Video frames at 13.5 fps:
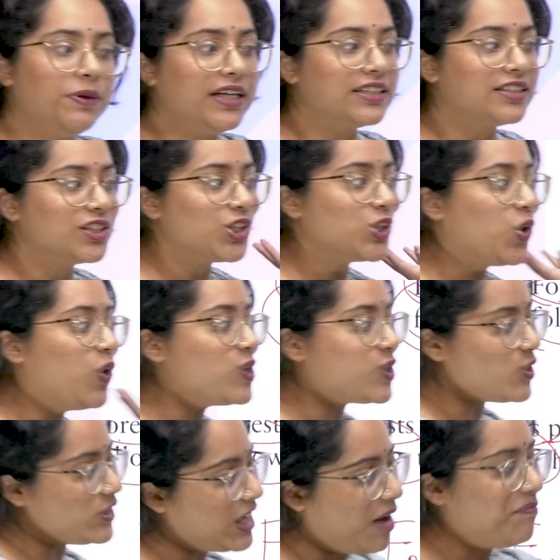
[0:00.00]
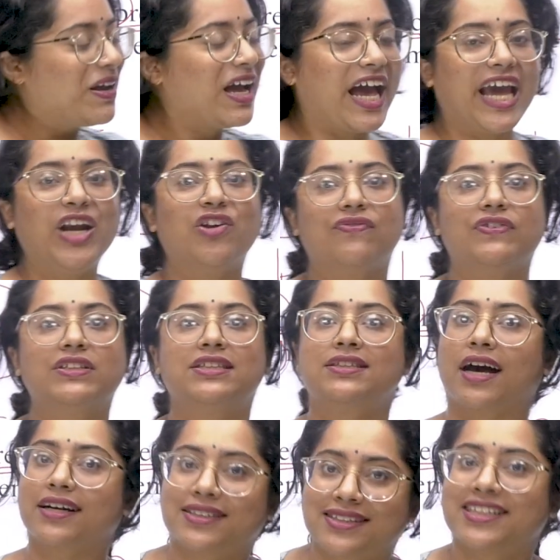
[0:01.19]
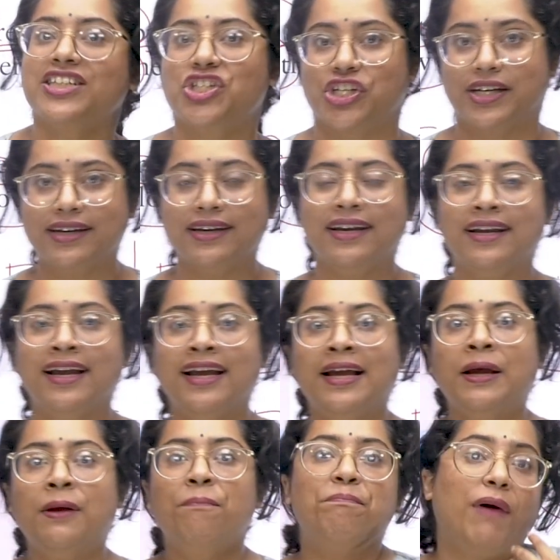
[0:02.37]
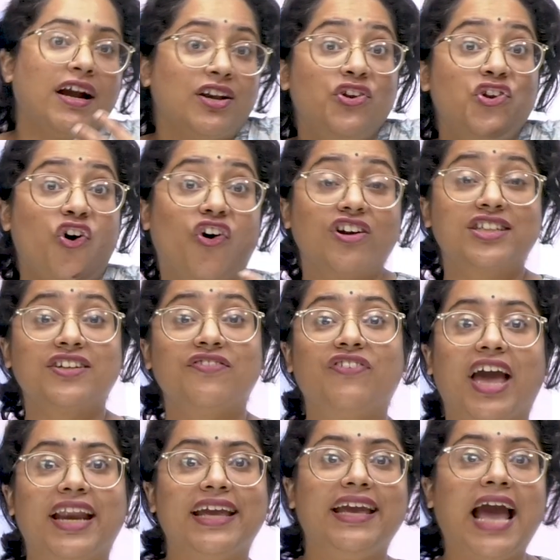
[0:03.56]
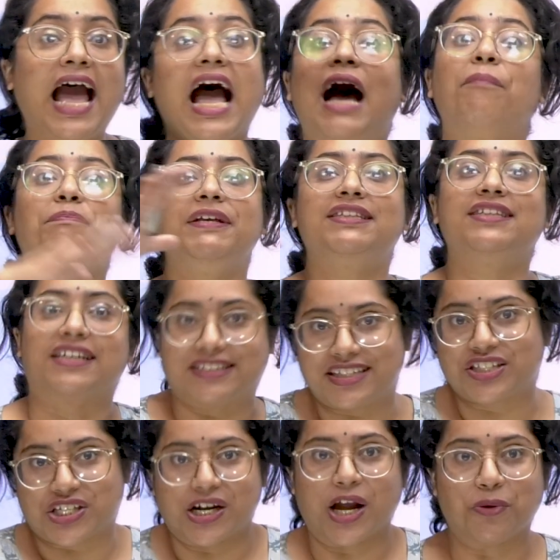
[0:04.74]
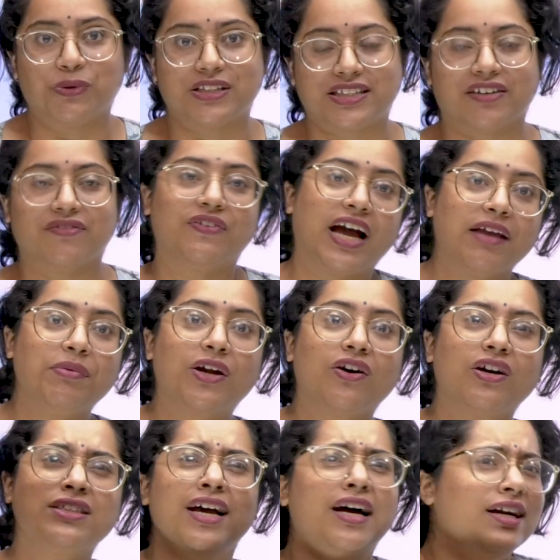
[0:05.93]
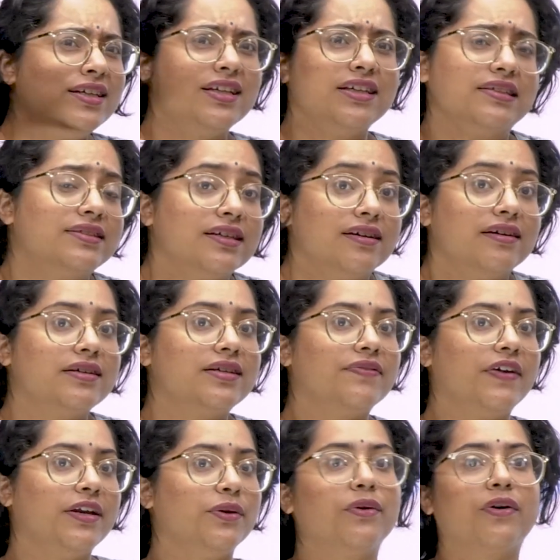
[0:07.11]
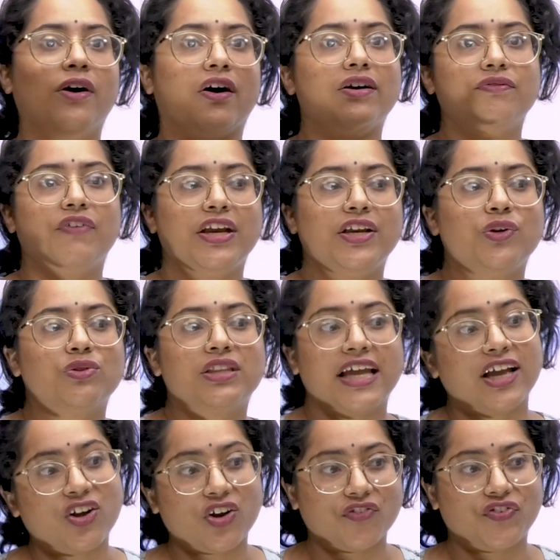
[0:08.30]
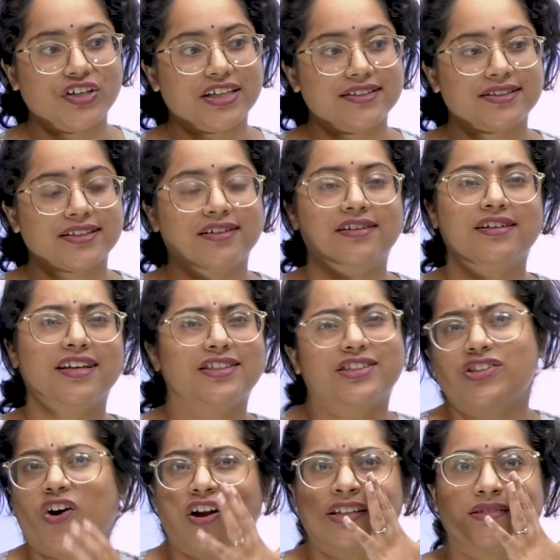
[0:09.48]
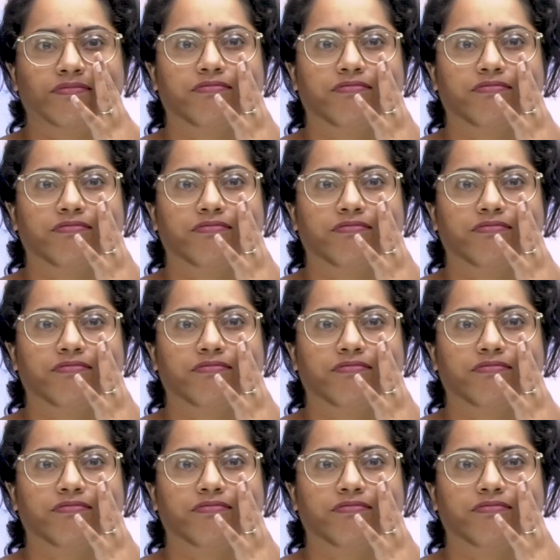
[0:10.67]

means this is also some kind of a succession, but not a very happy succession, I would say. Why? Because desert, when you think of a desert, it's not